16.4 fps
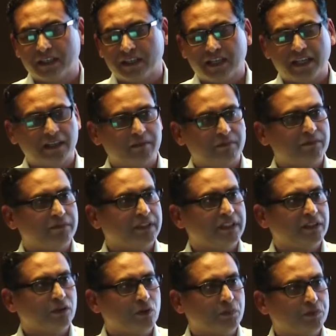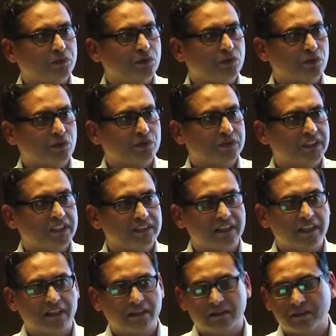and we hope to close this
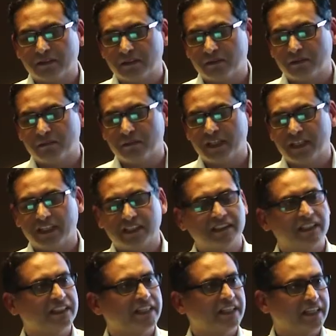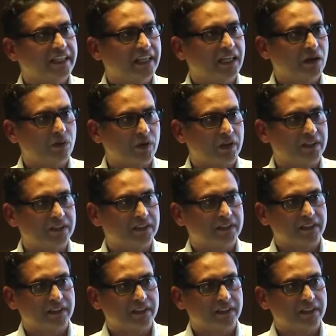year by another 10 gigawatt.